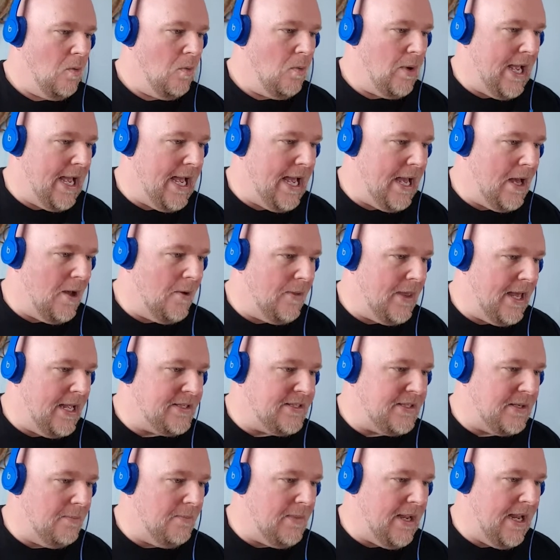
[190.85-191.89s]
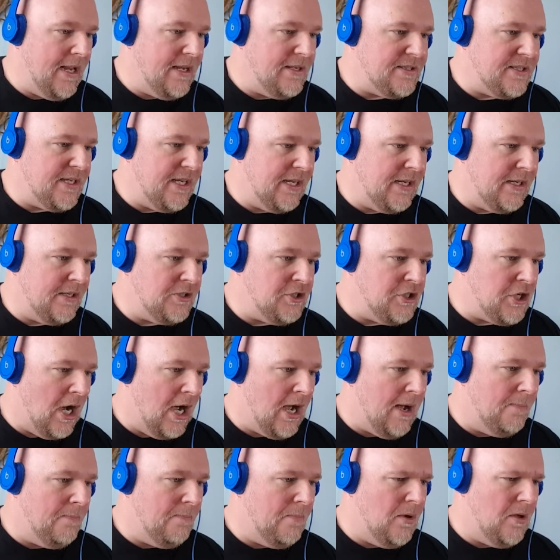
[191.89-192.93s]
Wow, that's amazing.
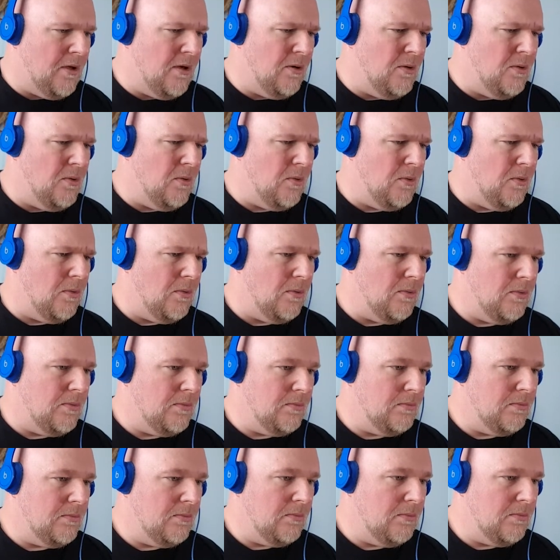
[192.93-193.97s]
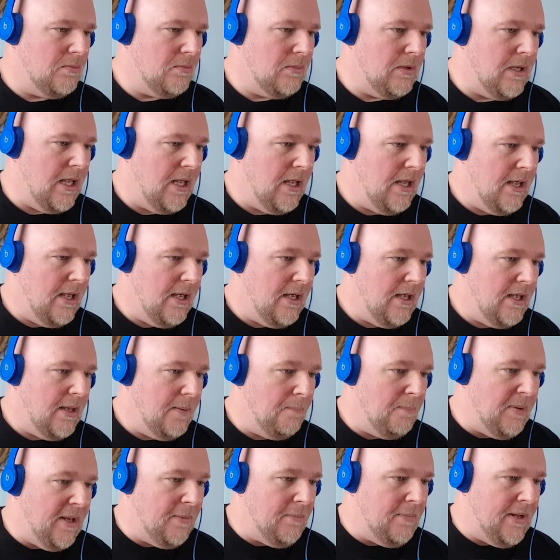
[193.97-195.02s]
Chomp. Oh.
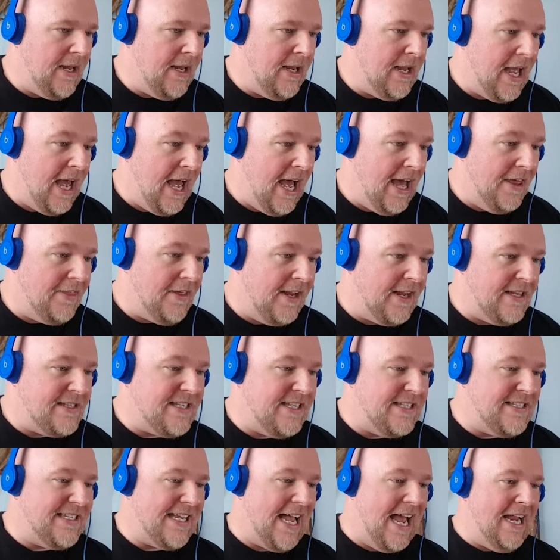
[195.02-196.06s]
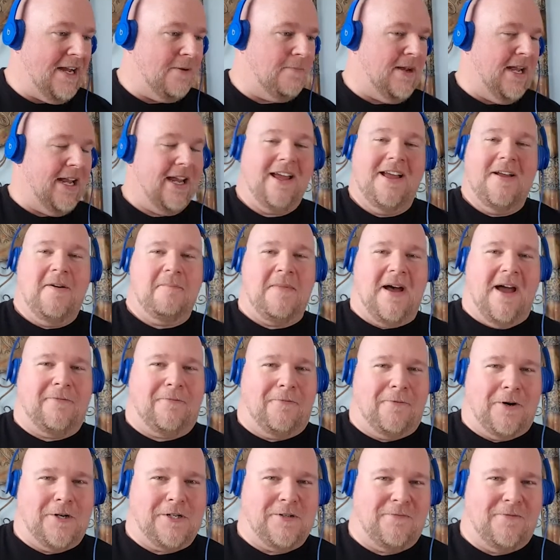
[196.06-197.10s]
Bit me. I think it's inside me. My
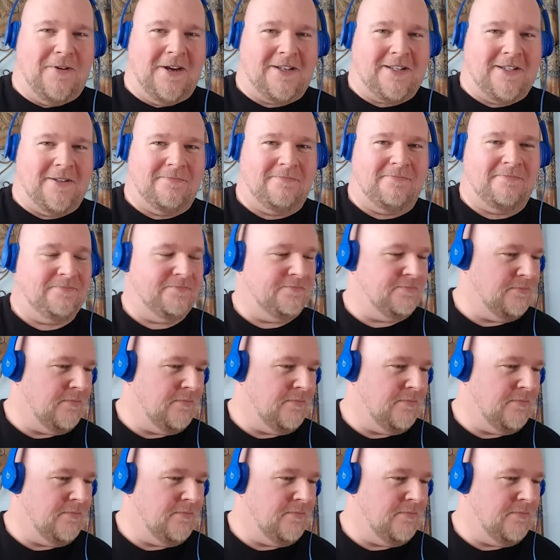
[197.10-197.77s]
first victim.